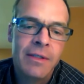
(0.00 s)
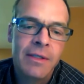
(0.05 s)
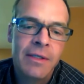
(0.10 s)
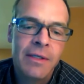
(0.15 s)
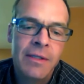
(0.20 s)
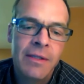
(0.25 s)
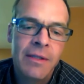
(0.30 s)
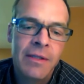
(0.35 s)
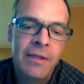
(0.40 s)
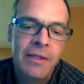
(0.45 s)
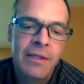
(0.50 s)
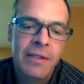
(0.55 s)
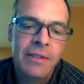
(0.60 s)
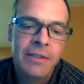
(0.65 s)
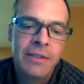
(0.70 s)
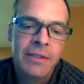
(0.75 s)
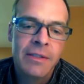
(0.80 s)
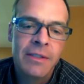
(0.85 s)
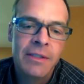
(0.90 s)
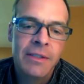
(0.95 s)
in
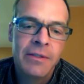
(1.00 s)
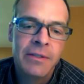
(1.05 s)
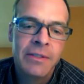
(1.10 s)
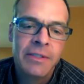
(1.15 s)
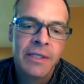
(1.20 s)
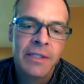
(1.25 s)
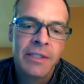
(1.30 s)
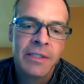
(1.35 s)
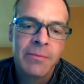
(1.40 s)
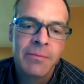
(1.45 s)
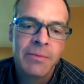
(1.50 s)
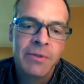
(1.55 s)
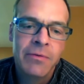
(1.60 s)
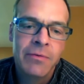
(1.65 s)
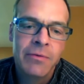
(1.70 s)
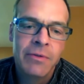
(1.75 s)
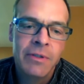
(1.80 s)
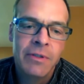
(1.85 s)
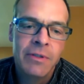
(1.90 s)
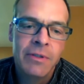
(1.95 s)
this intersection
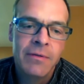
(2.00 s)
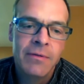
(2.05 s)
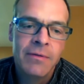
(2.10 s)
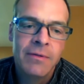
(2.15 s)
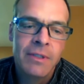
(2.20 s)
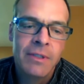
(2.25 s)
between,